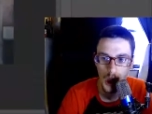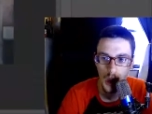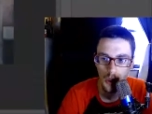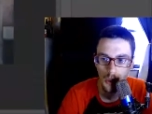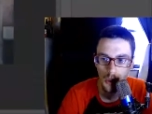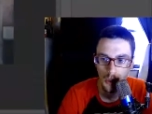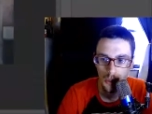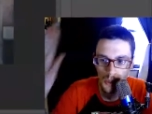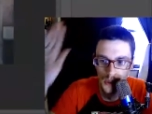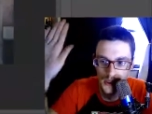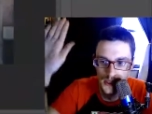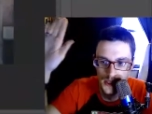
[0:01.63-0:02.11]

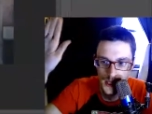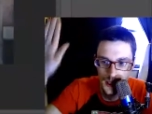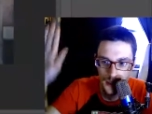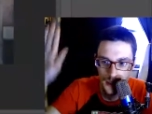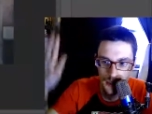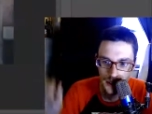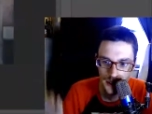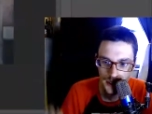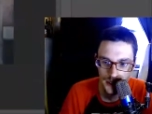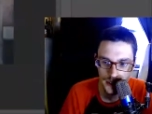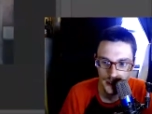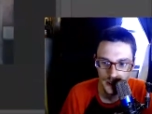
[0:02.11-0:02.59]
What's
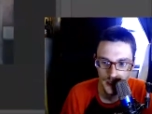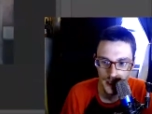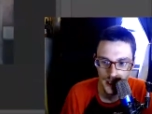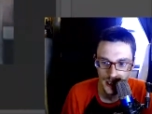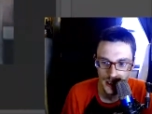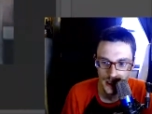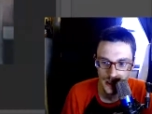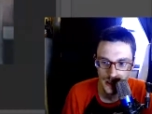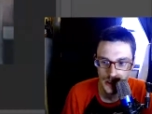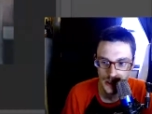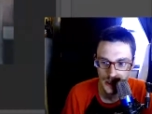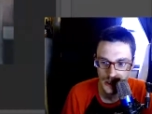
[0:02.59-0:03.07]
happening you
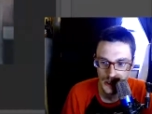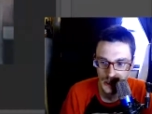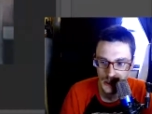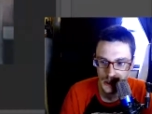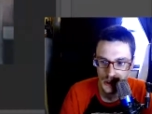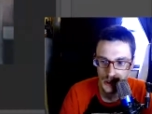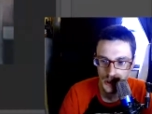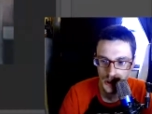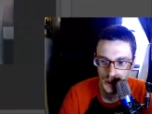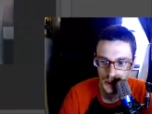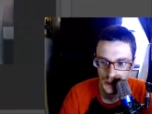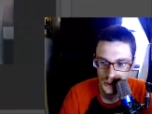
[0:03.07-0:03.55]
guys? This is
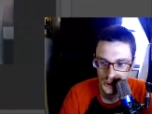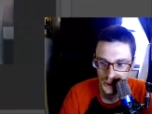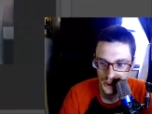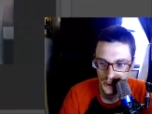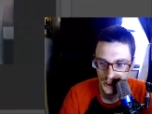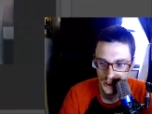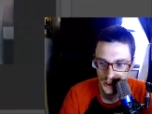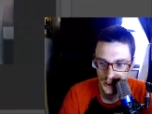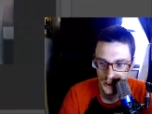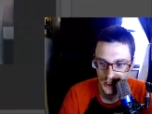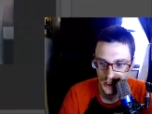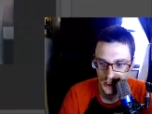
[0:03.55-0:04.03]
Jon
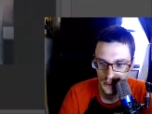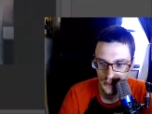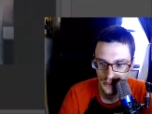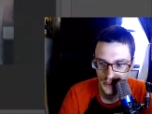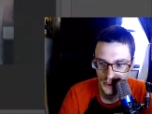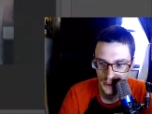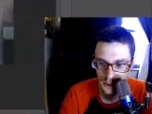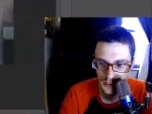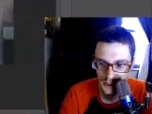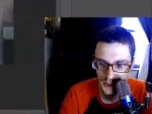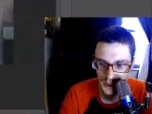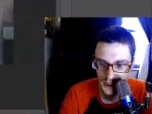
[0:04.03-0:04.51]
Jon of
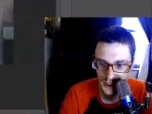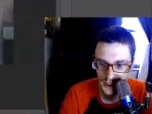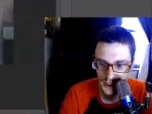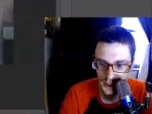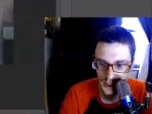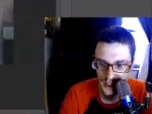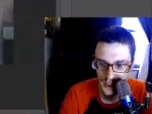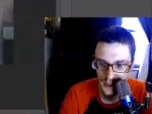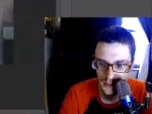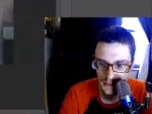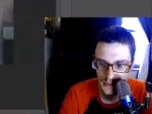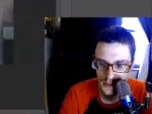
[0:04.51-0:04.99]
Jon Jon
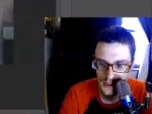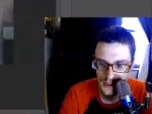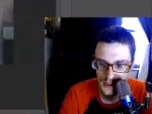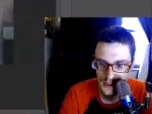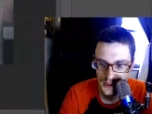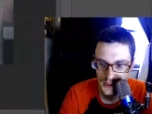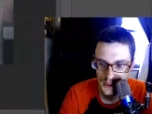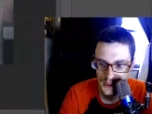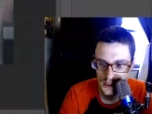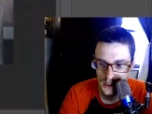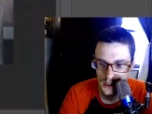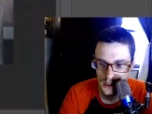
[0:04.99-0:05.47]
Games
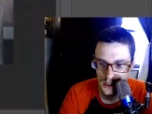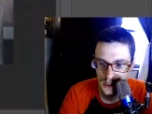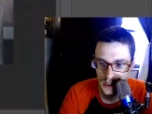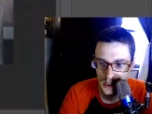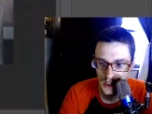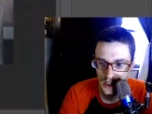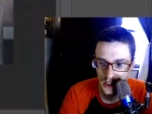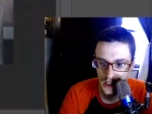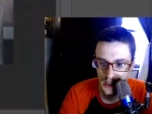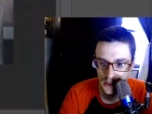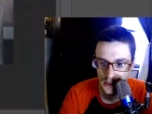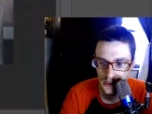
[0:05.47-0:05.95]

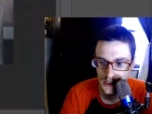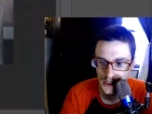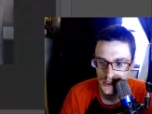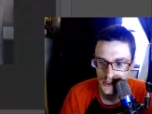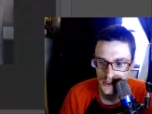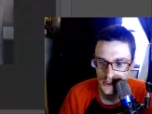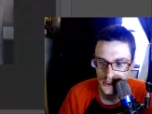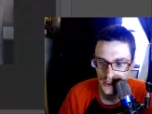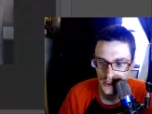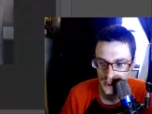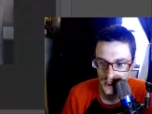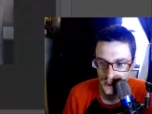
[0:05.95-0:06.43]
and this
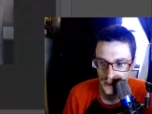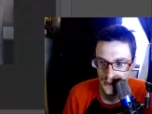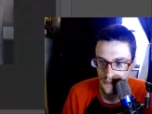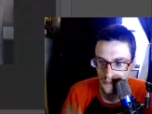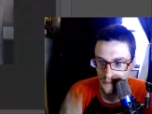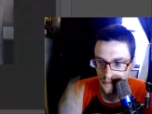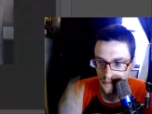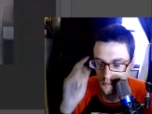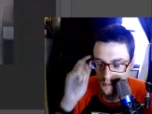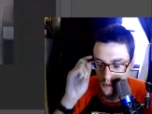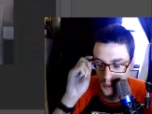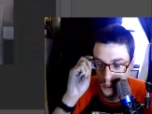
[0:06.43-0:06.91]

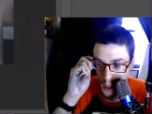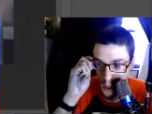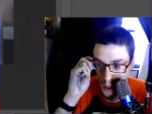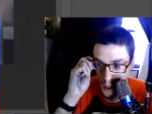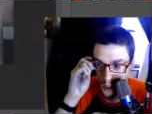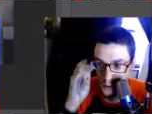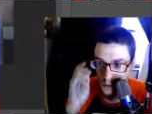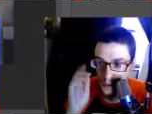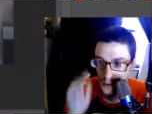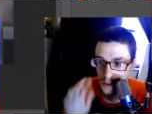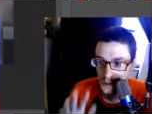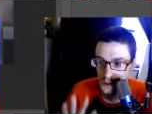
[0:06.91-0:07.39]
um
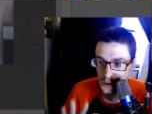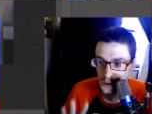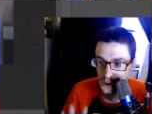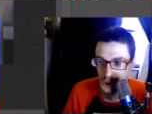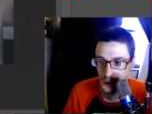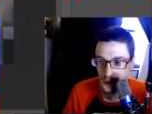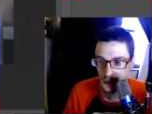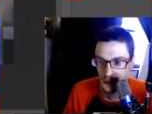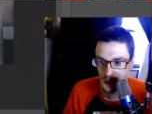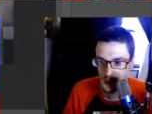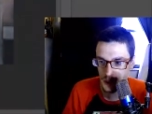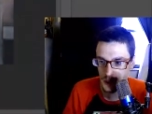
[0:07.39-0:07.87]
little
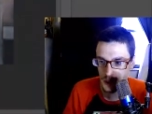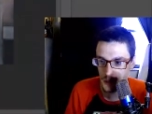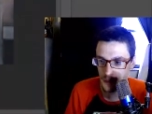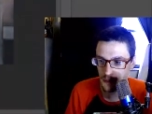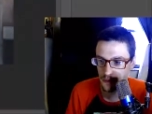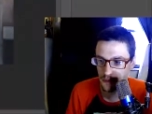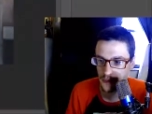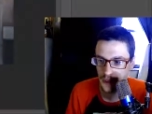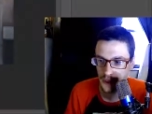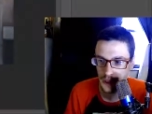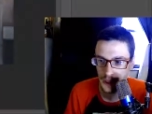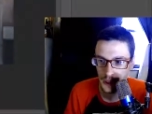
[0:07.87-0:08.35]
short
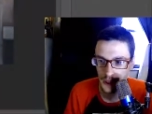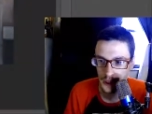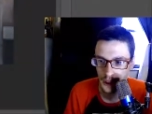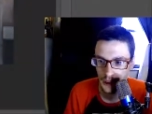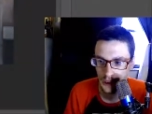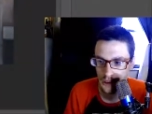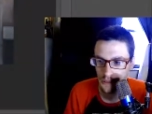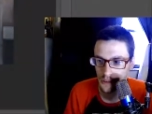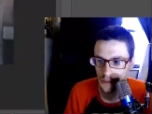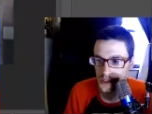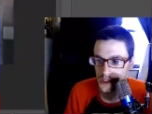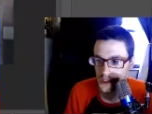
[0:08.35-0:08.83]
video I
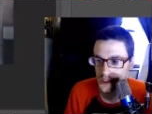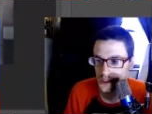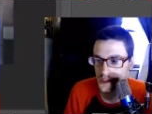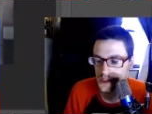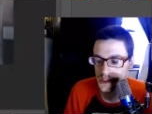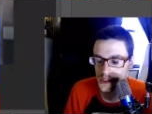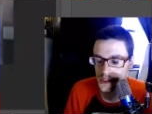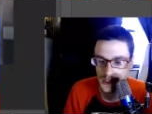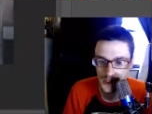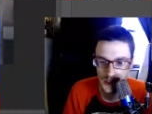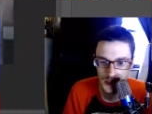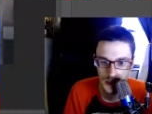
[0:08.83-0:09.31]
want to
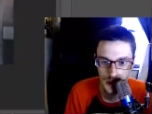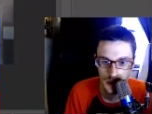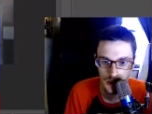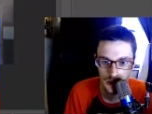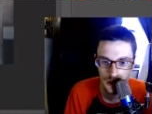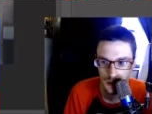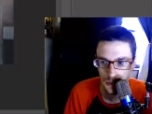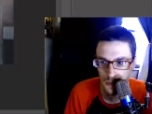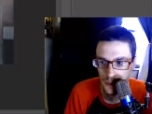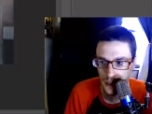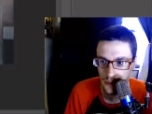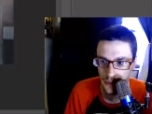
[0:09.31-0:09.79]
discuss y'all
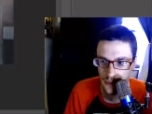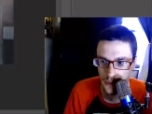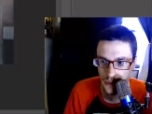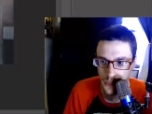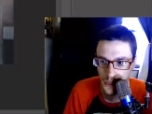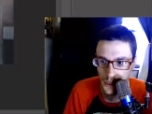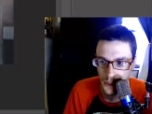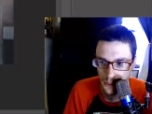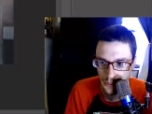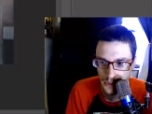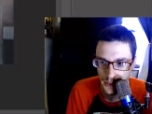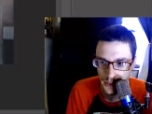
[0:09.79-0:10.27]
about
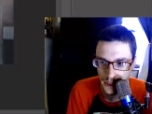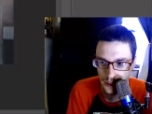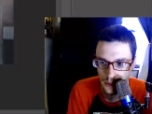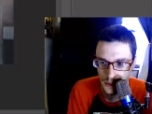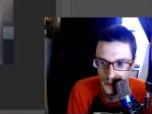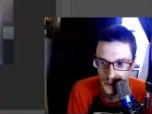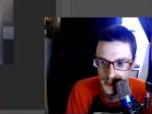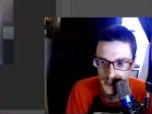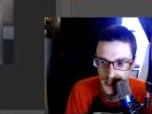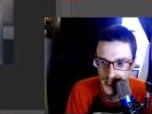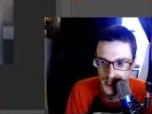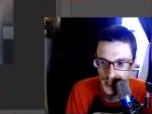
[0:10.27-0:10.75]
thumbnail
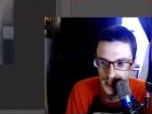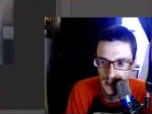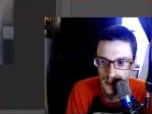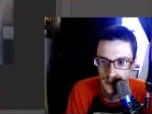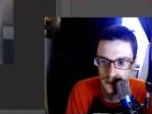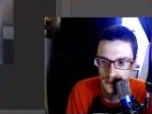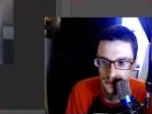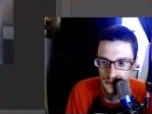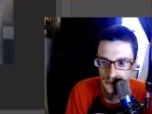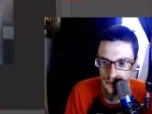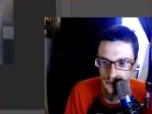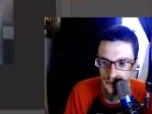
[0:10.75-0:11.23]
design.